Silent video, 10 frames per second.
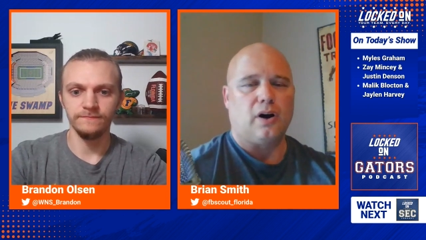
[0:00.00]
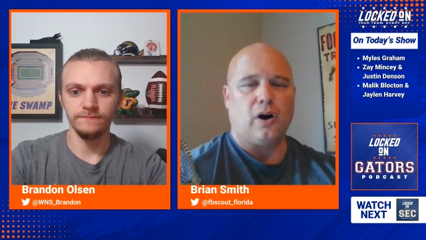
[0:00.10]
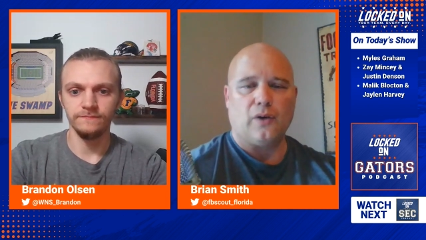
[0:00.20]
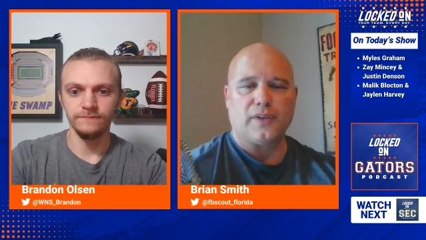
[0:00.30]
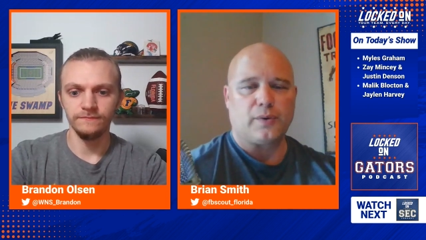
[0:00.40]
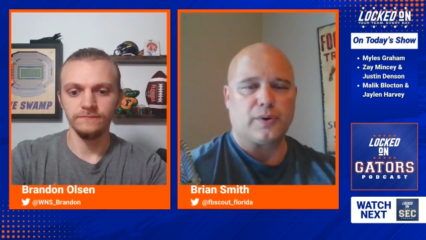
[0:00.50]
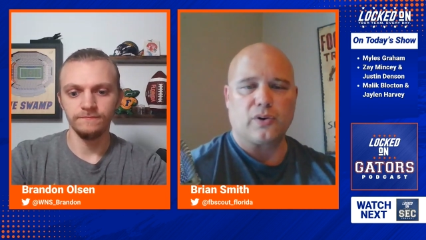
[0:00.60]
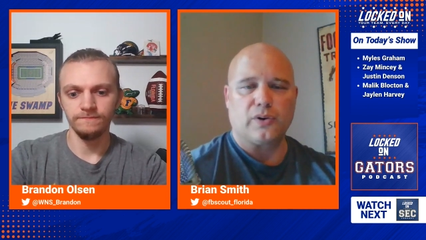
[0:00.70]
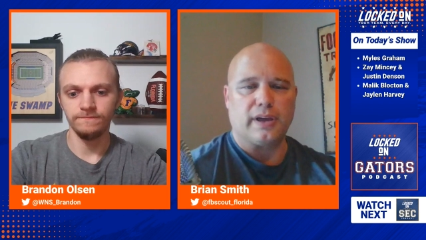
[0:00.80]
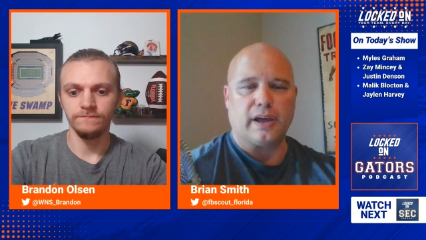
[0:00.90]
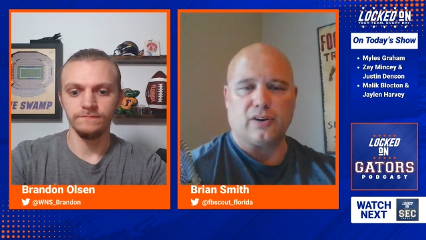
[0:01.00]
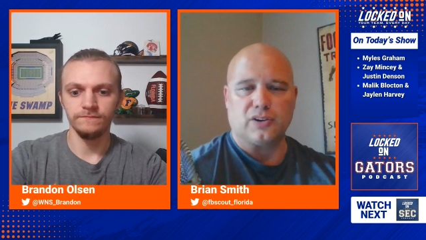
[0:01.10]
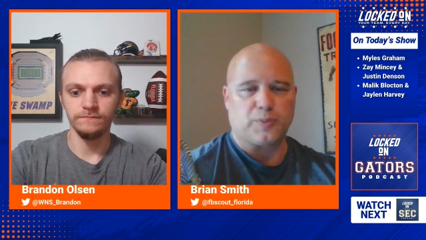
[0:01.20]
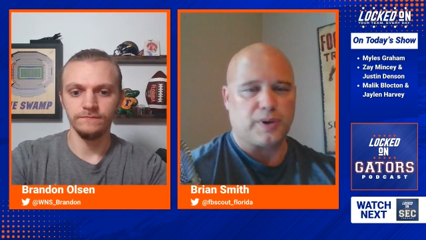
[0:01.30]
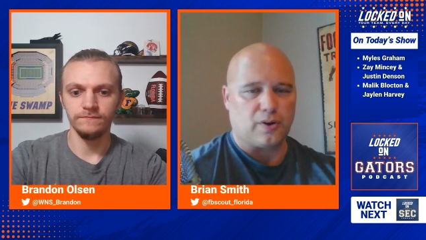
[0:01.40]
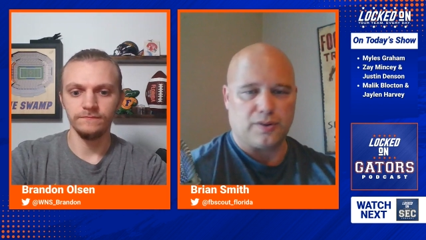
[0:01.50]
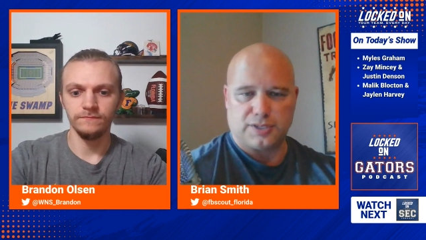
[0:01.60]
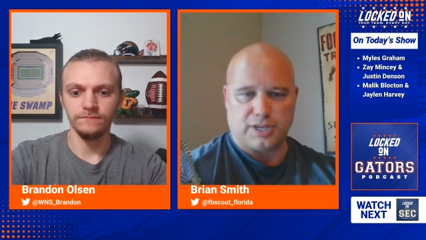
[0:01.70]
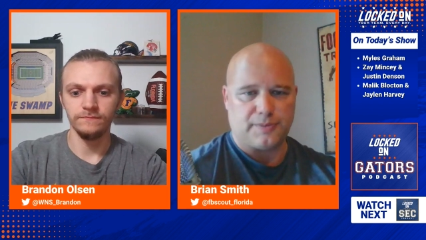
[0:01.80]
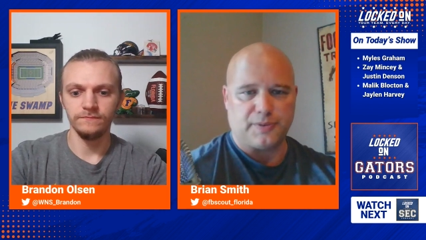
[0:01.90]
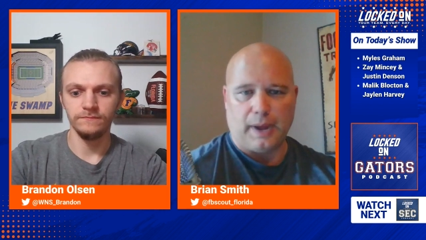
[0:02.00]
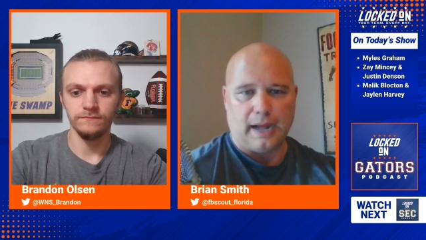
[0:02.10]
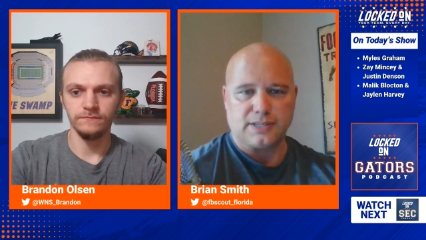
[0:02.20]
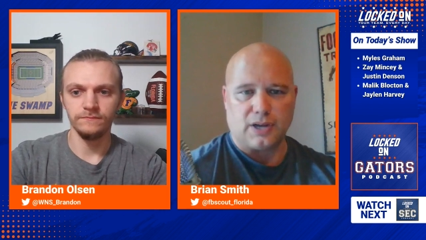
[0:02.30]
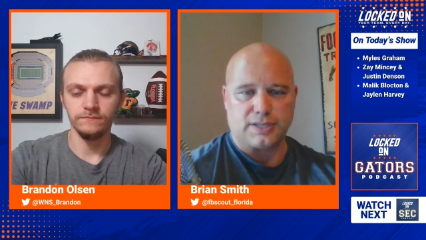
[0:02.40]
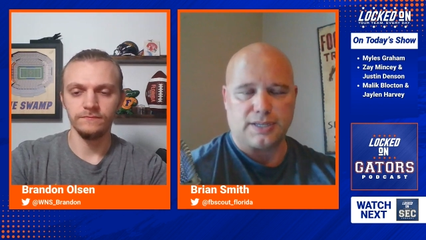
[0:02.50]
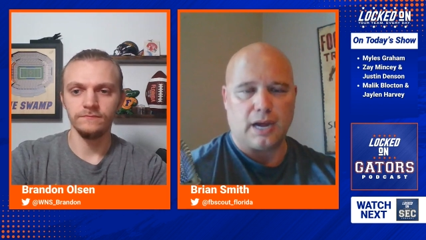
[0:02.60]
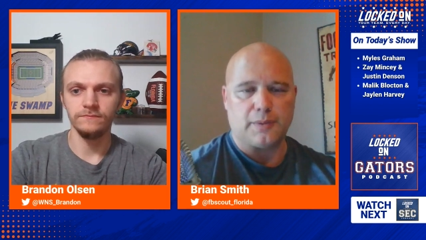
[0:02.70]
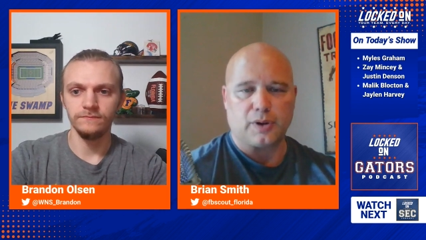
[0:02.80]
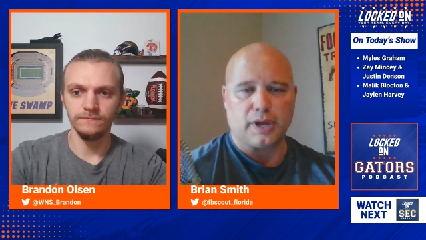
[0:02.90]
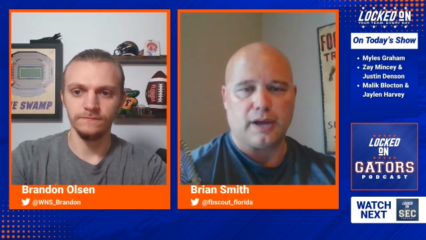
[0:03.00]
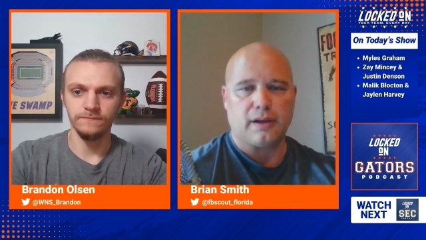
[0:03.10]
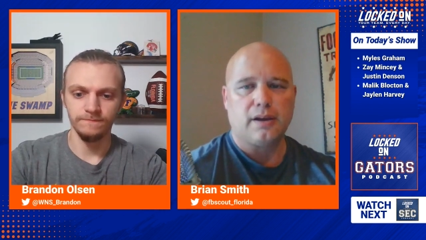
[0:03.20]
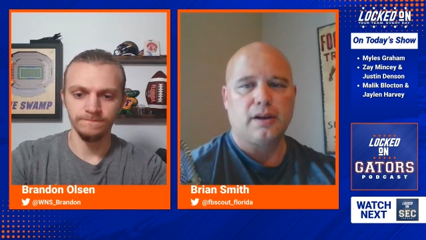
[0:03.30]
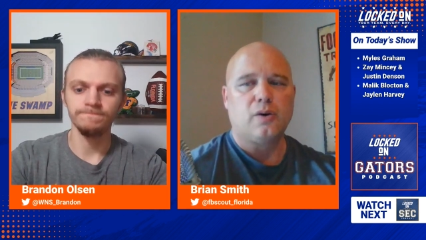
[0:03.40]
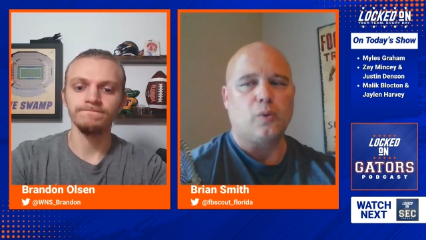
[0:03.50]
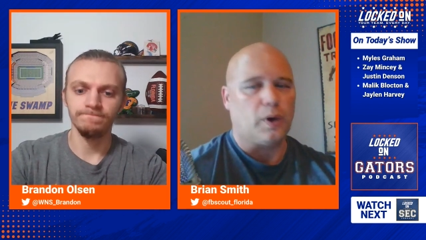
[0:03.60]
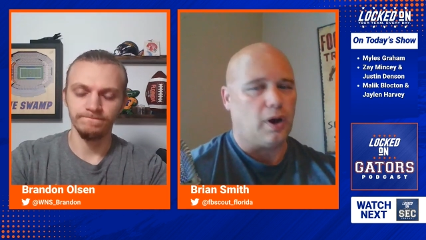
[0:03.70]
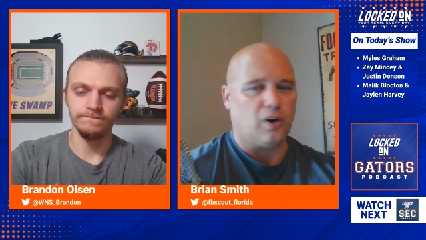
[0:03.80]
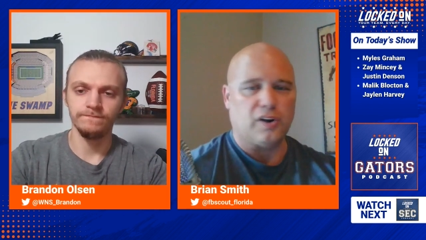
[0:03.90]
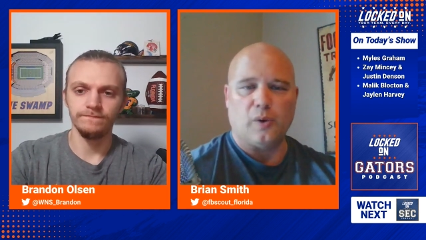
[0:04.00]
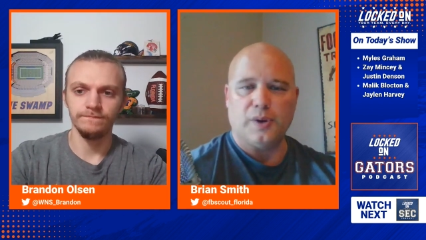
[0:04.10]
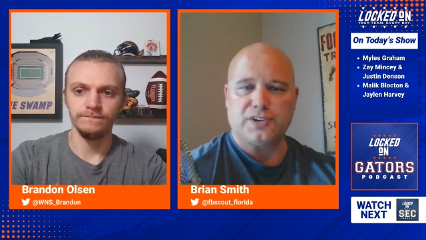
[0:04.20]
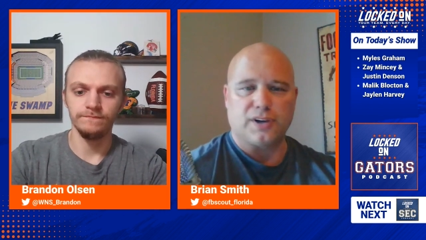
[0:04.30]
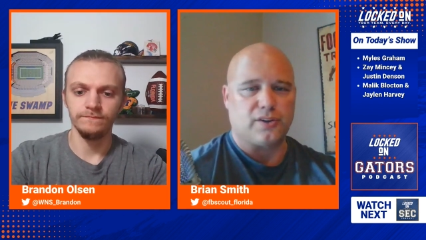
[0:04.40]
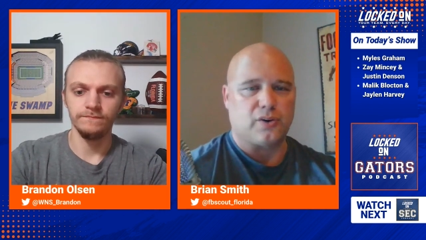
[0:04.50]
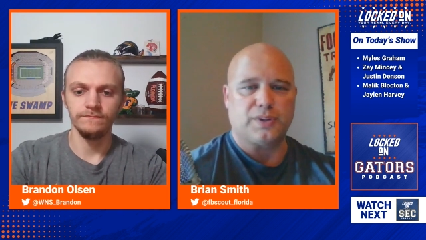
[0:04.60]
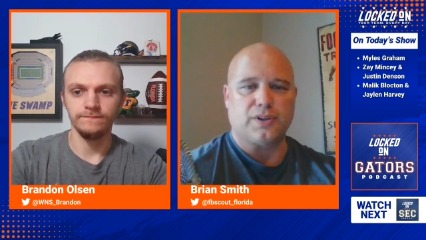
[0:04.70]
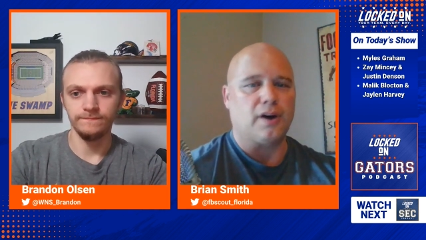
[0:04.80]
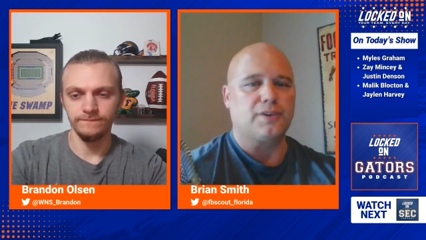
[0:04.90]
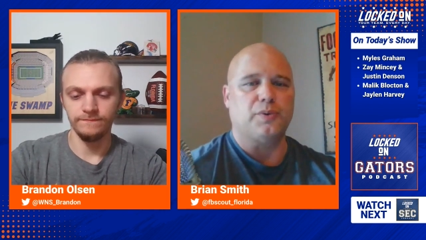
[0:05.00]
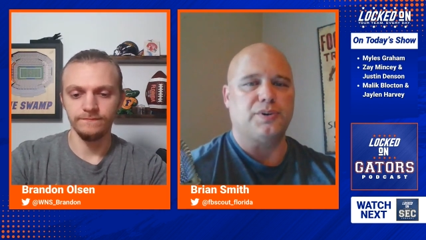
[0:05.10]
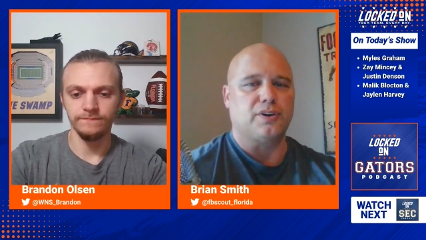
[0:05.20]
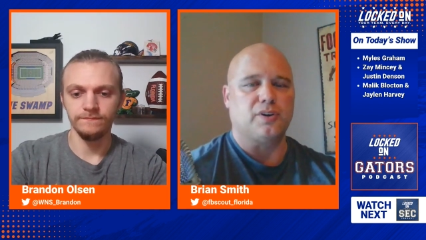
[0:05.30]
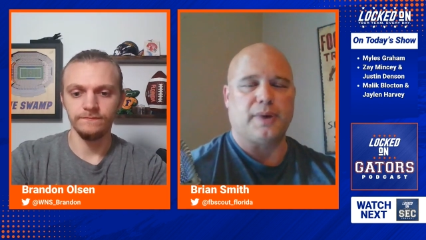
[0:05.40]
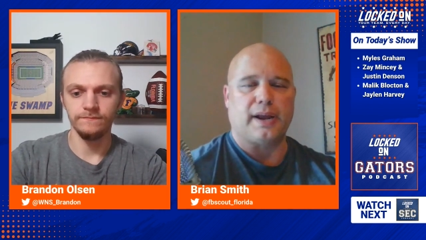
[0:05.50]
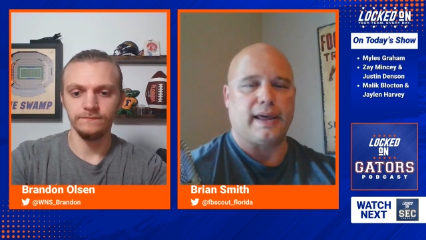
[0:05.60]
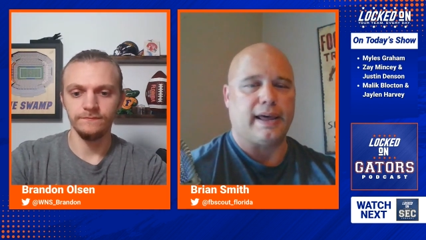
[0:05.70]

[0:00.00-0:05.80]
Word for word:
Speaker 1: All of the recruiting analysts, we go to the same spots all the time. Okay. We all know each other. We talk to each other about, hey,